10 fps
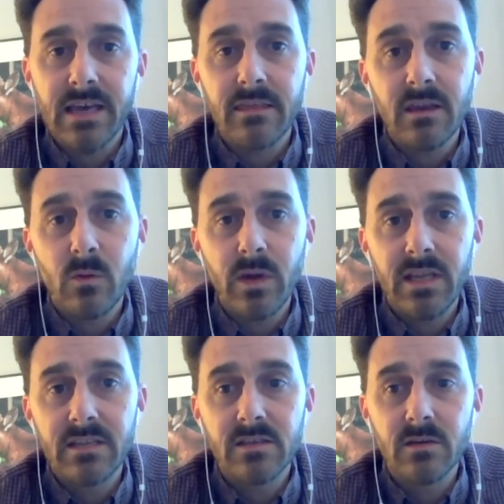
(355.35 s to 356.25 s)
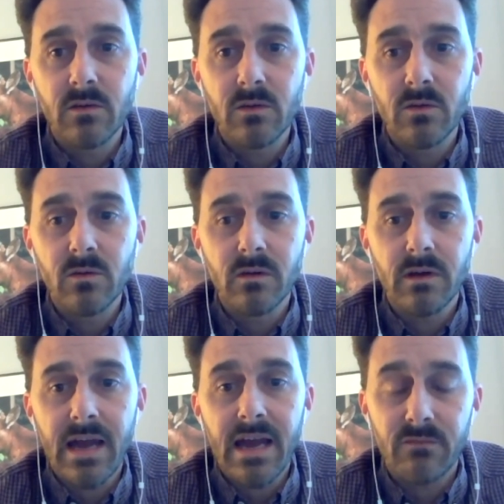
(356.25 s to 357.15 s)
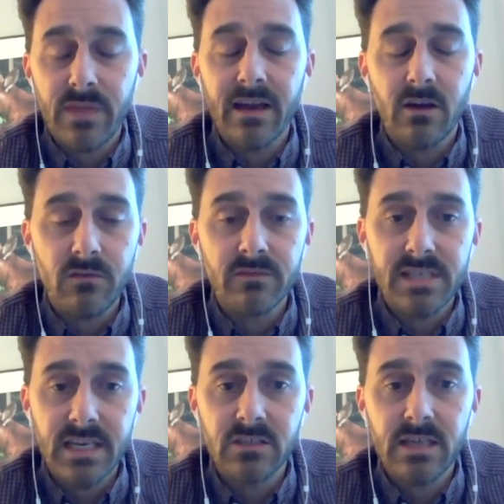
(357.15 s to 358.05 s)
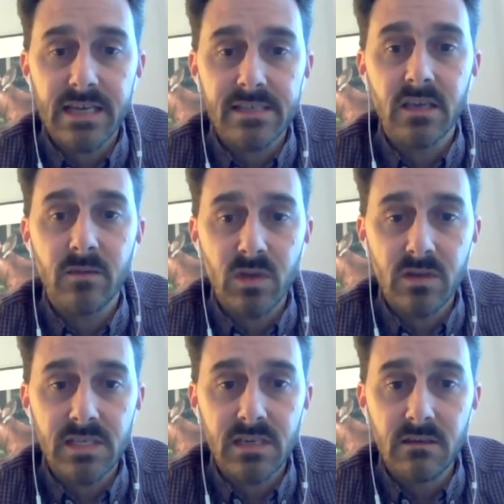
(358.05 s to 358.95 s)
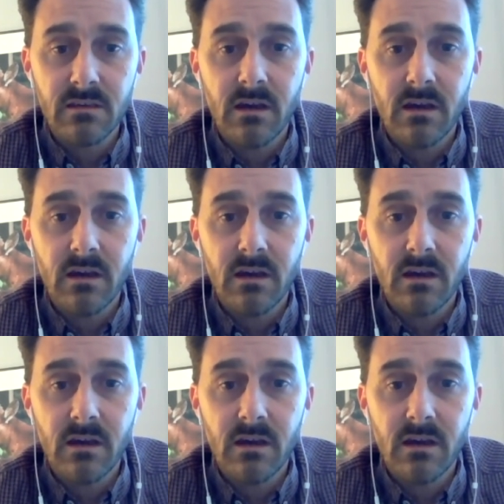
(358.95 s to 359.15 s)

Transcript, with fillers: I think we need to have that conversation as a community.